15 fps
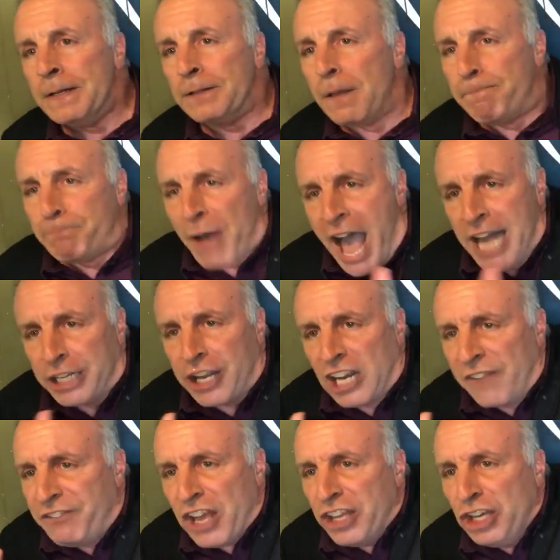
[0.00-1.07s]
The pen
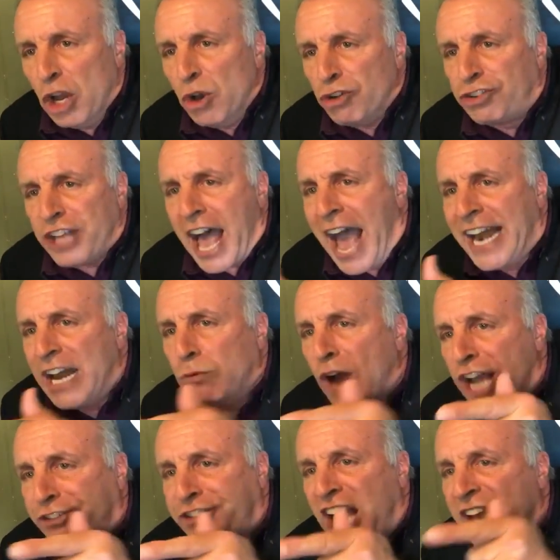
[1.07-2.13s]
could have used any
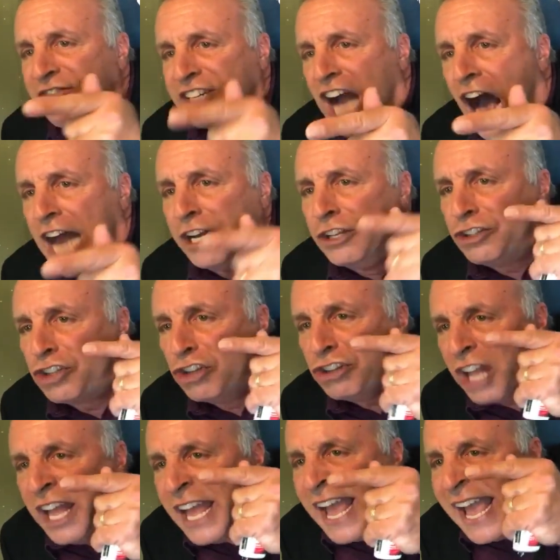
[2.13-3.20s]
rest they have gotten
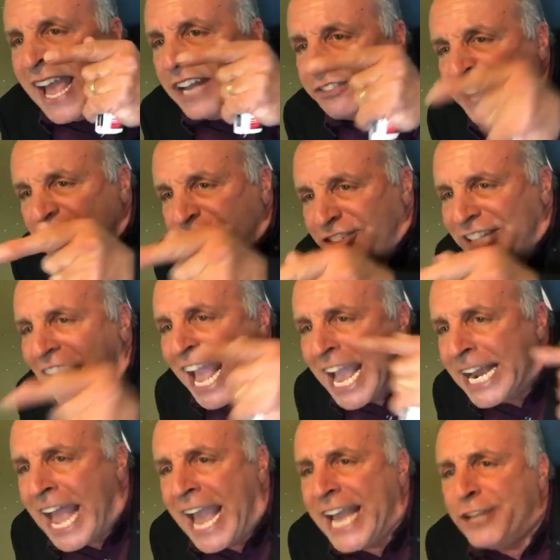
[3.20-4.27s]
in this
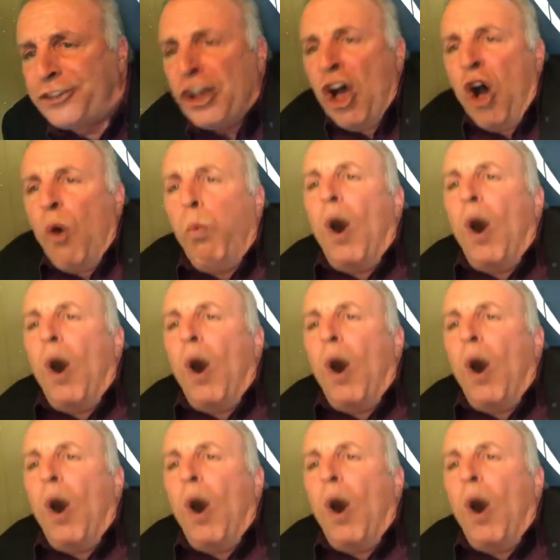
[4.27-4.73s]
day and age.